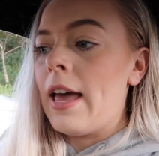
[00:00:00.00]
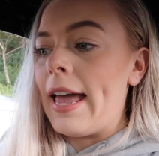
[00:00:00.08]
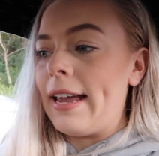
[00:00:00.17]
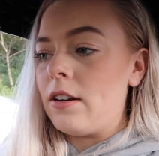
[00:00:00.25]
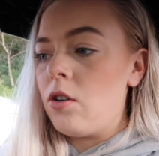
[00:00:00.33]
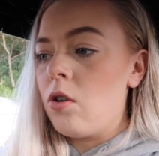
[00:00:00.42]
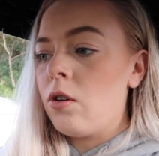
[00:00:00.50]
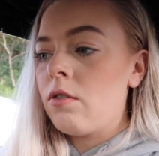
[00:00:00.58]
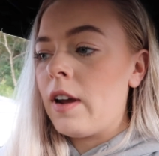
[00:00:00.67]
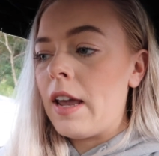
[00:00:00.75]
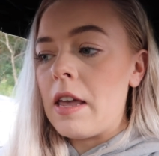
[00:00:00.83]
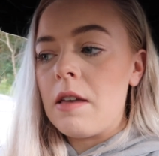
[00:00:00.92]

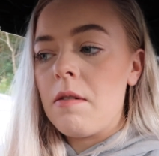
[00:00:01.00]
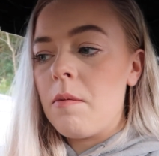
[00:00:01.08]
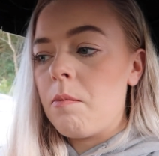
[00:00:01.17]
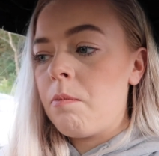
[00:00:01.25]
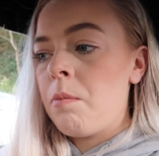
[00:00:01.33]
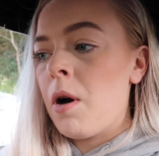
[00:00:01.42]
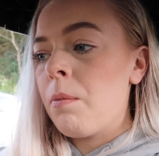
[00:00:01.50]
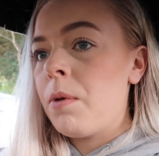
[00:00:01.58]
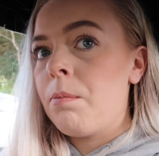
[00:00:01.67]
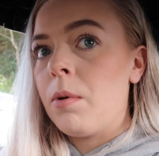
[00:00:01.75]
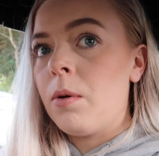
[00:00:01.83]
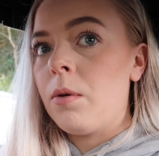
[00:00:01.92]
ignore it, pop the
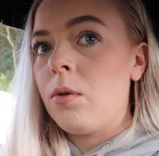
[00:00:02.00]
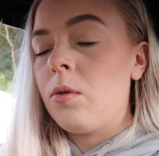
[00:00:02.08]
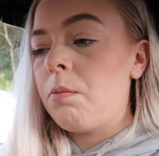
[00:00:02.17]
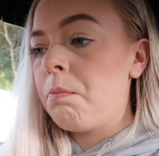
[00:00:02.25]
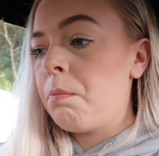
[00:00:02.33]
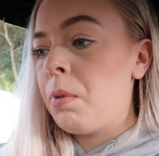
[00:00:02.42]
bulb,